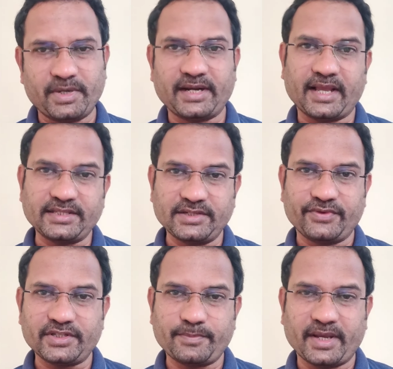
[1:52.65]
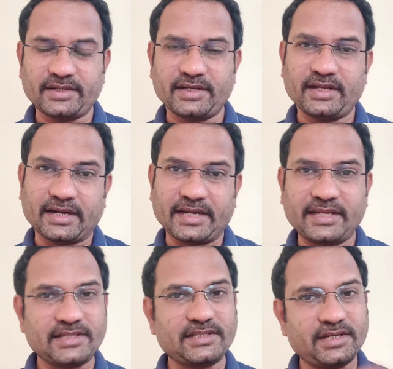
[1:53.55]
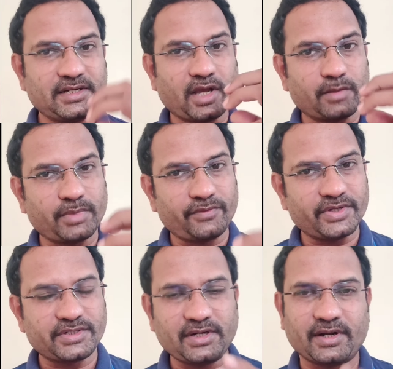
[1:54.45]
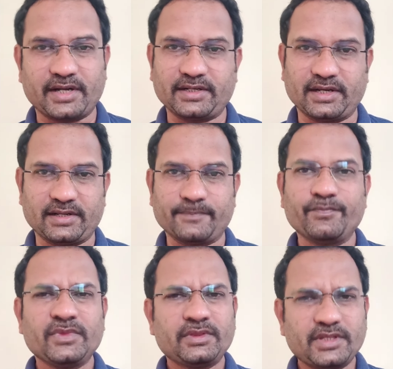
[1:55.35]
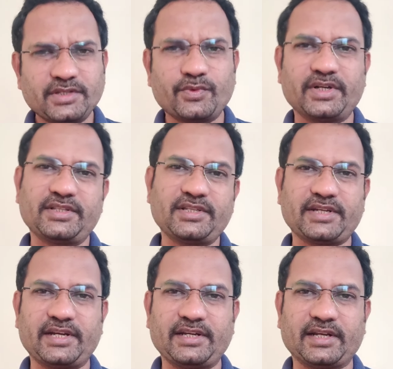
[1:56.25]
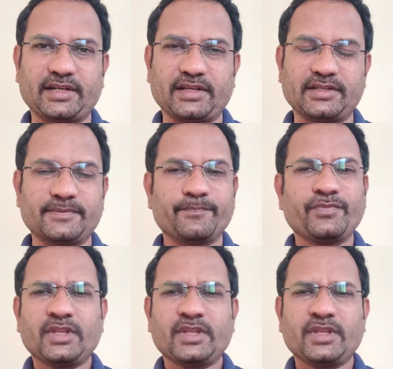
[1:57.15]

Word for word: but acid fast bacteria retains that carbol fuchsin red color. This is what the staining technique is.